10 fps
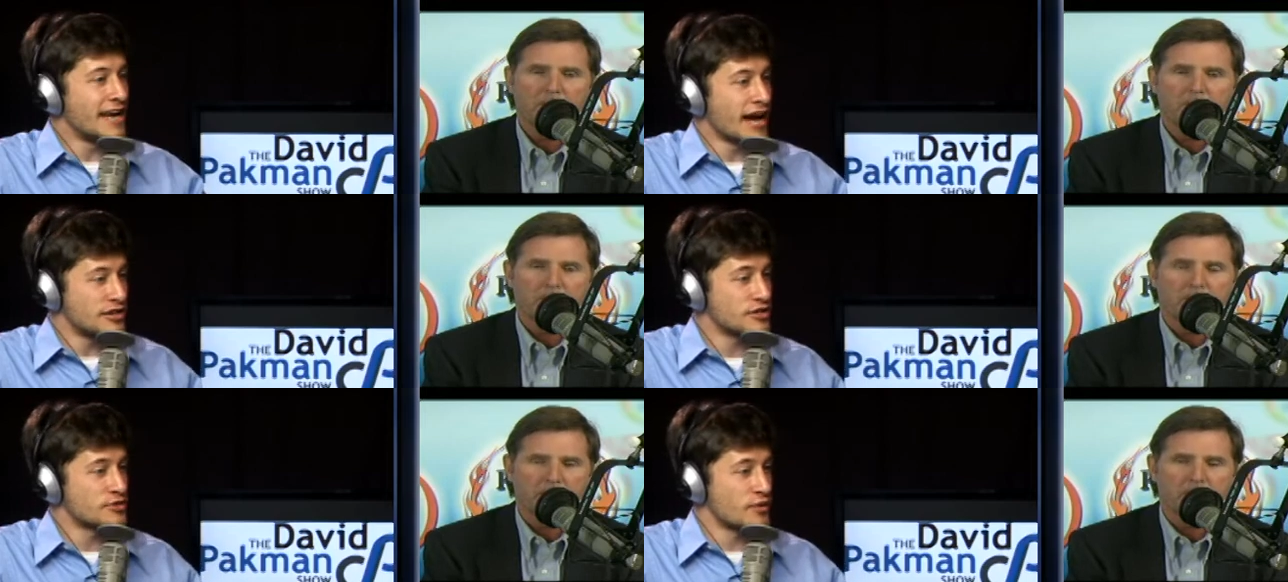Speaker 1: I
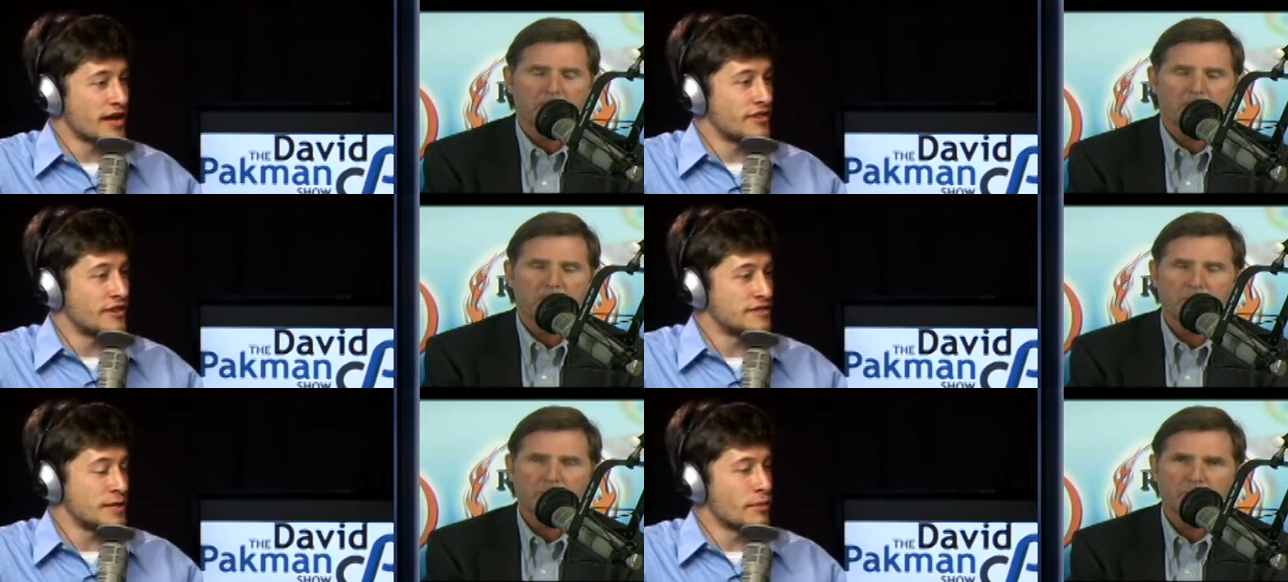just read
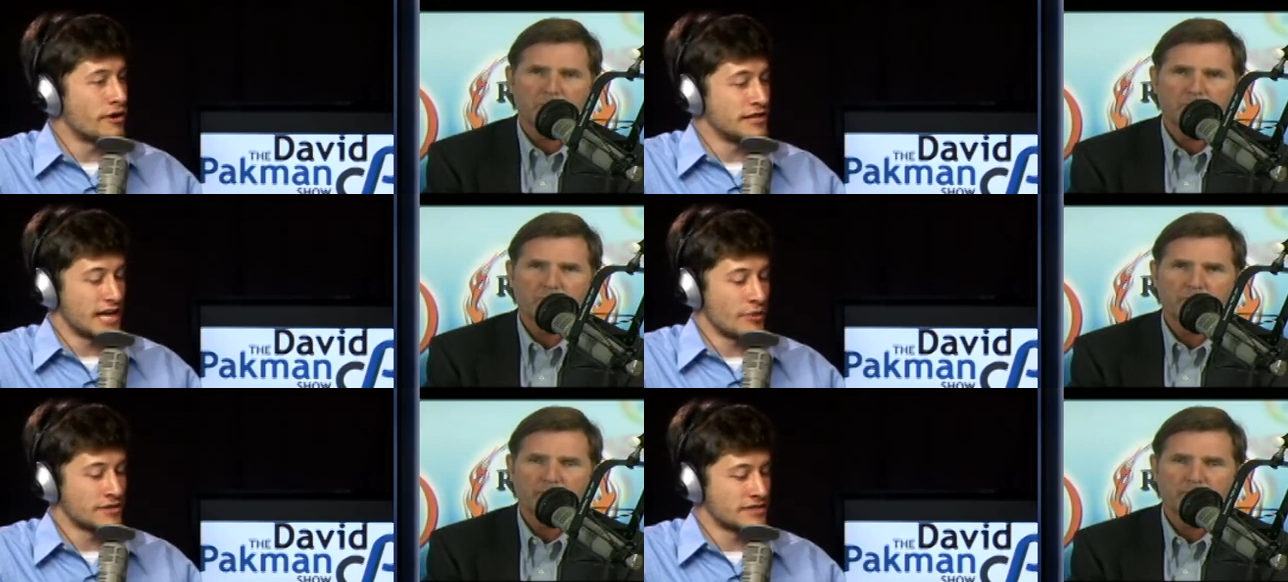the Tea Party
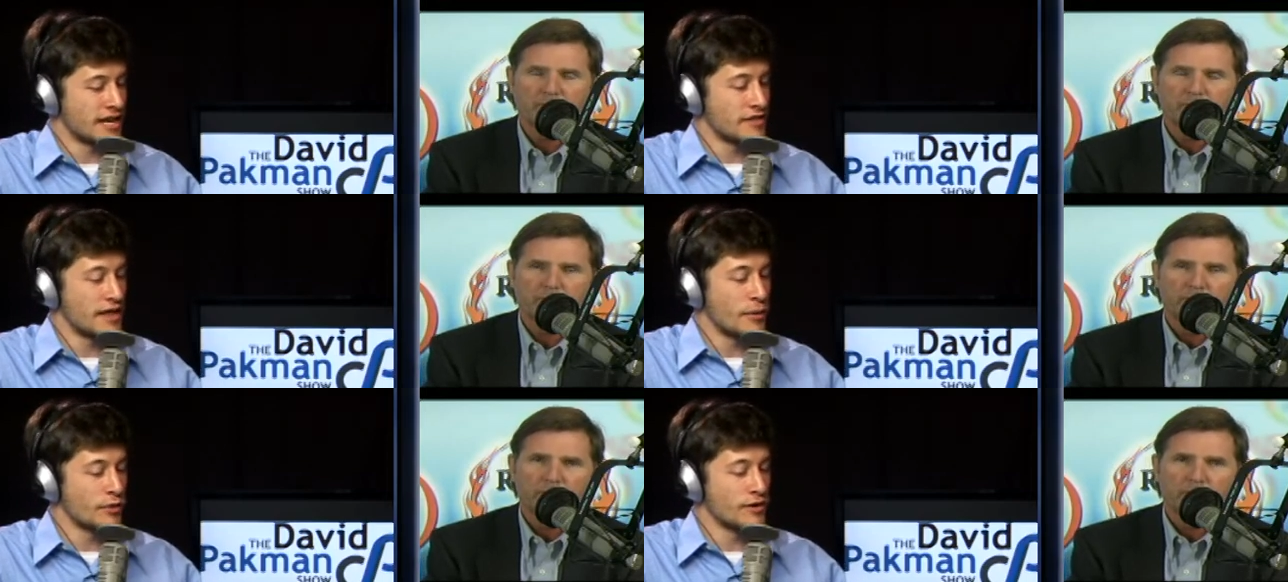now is saying
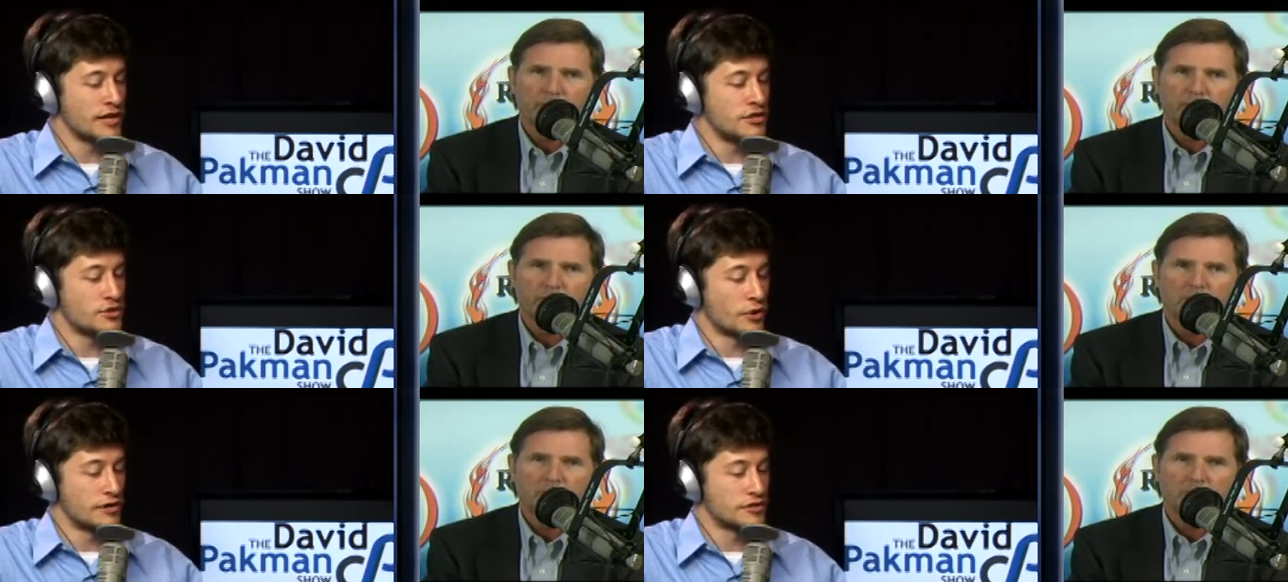they will
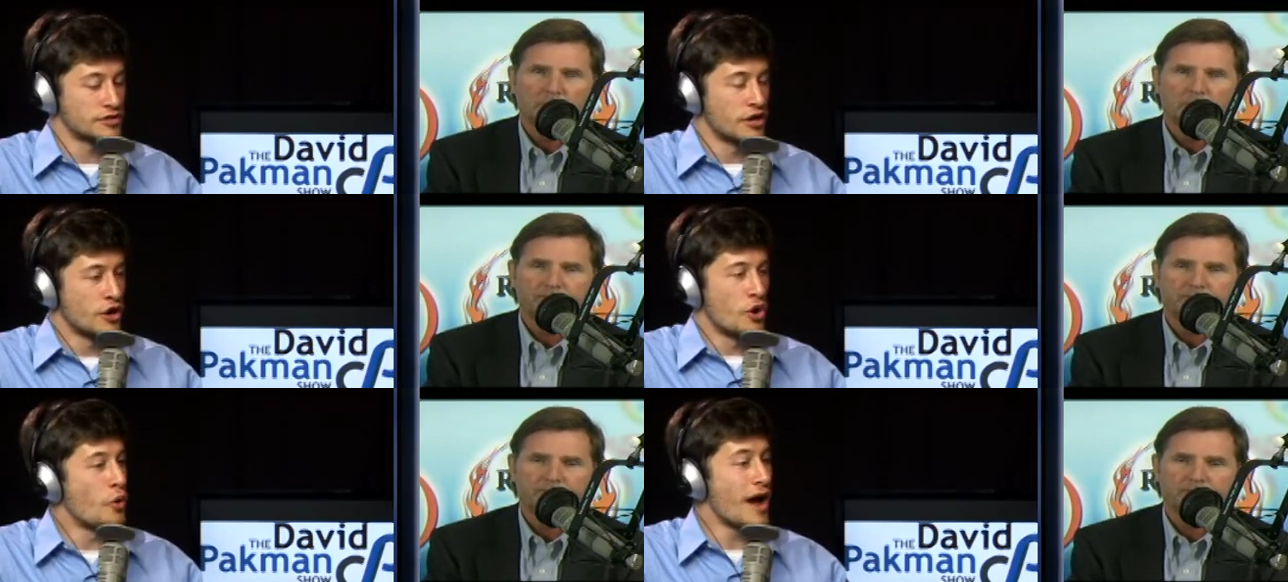endorse
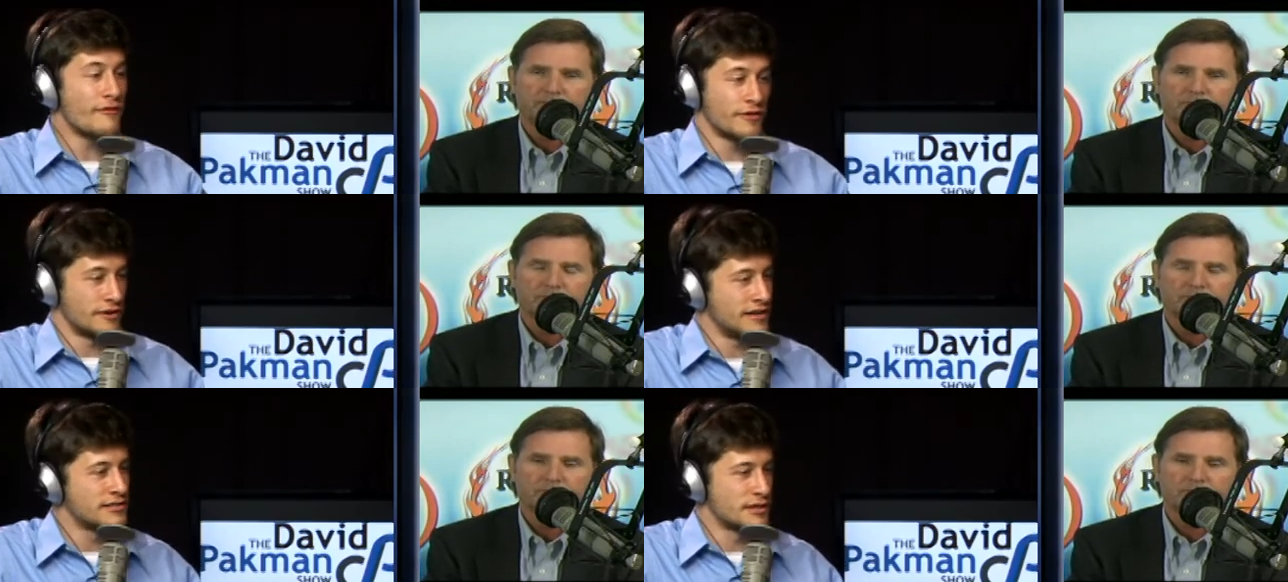
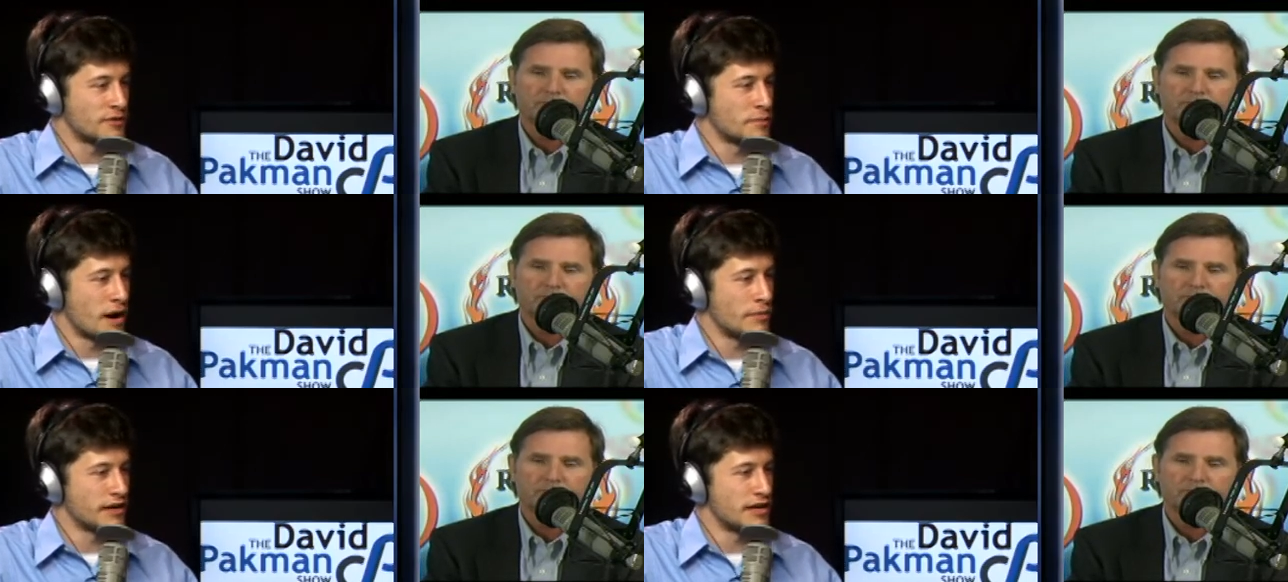whoever is the
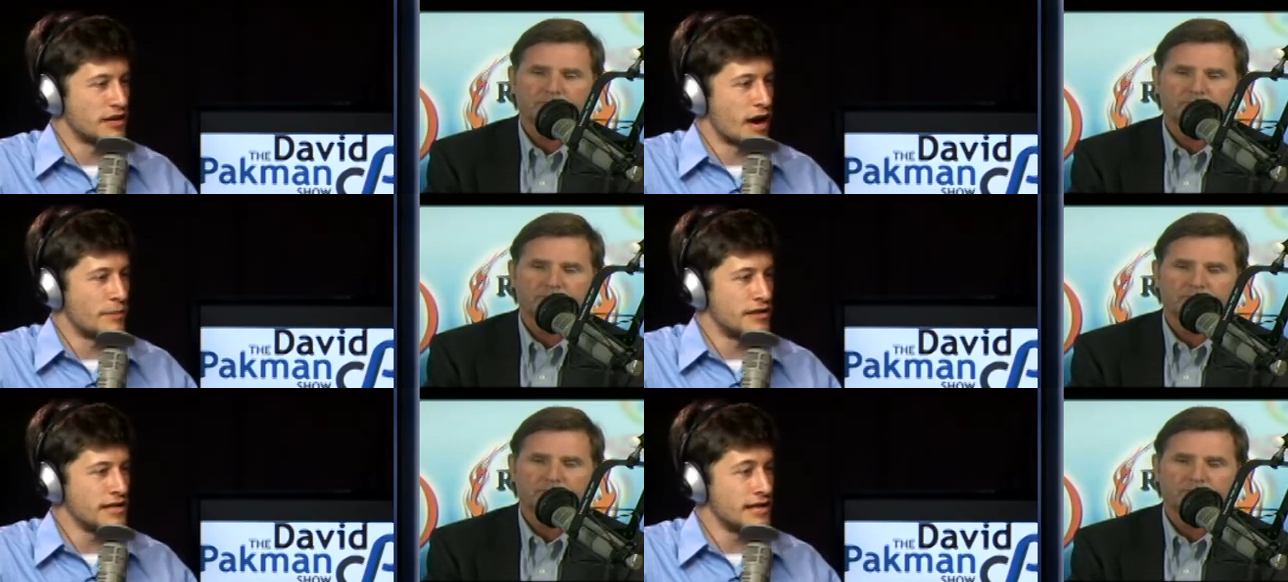Republican
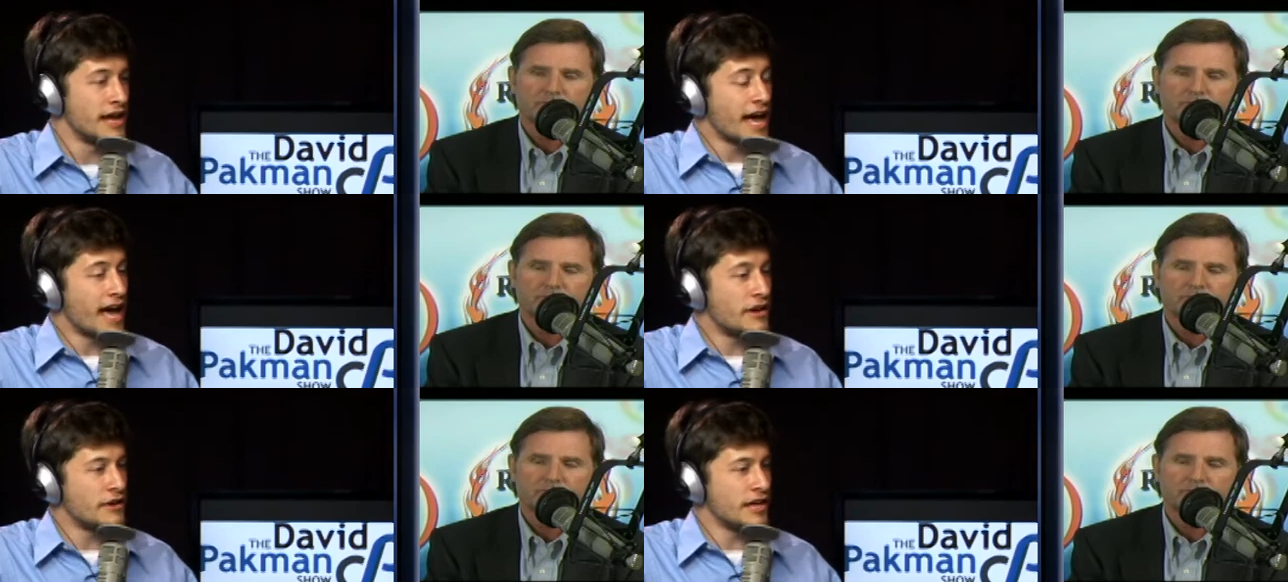nominee.
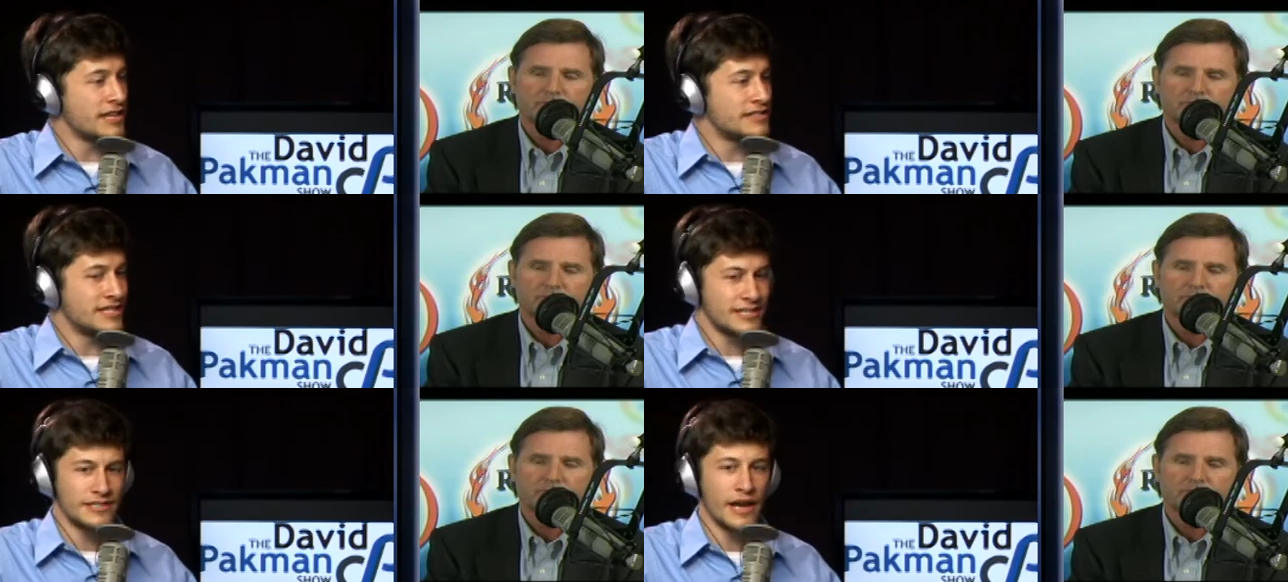And is
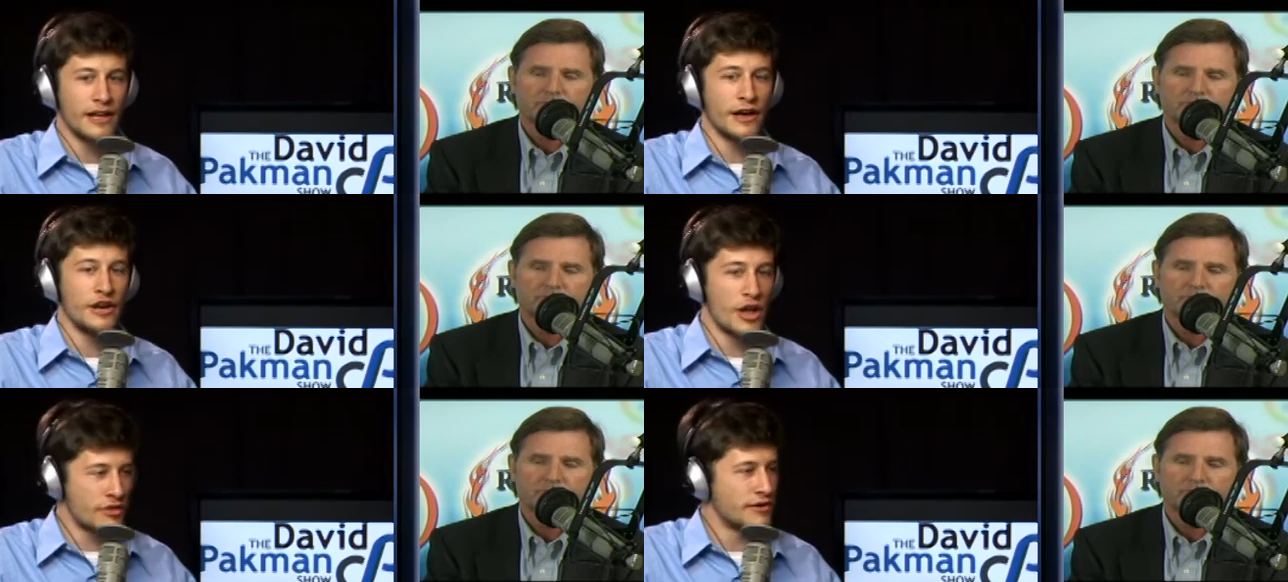this not another